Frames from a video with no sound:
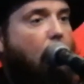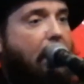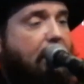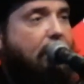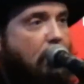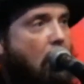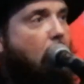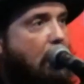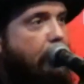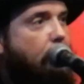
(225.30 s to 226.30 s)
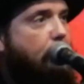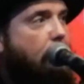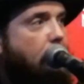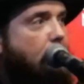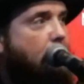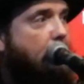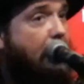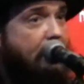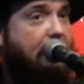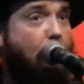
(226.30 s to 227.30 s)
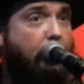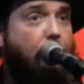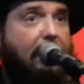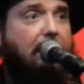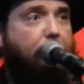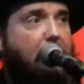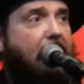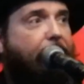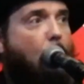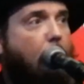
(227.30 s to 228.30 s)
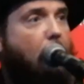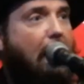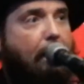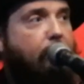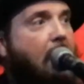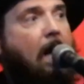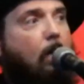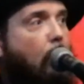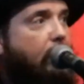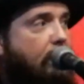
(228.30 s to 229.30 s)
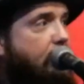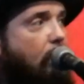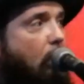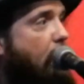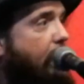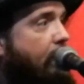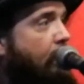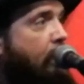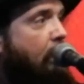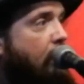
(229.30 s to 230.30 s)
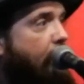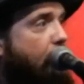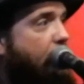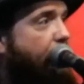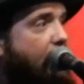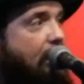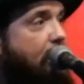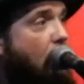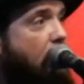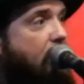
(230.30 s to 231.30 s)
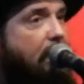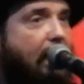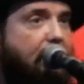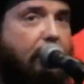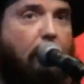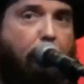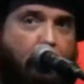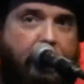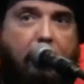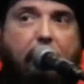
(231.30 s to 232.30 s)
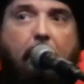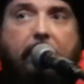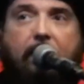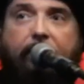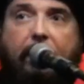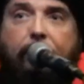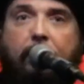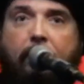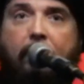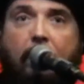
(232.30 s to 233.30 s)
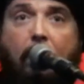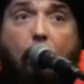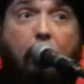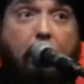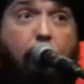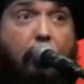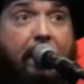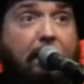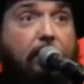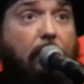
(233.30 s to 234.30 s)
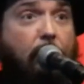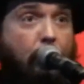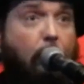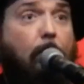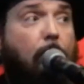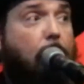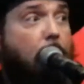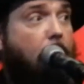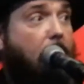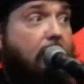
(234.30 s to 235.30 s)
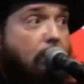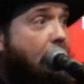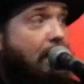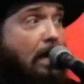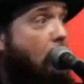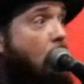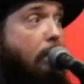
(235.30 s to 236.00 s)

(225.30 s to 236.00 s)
as songwriters and as someone who has a platform, I'm not going to steer away from the things that aren't sexy or pretty about being a veteran. We're going to bring it to you because you might not know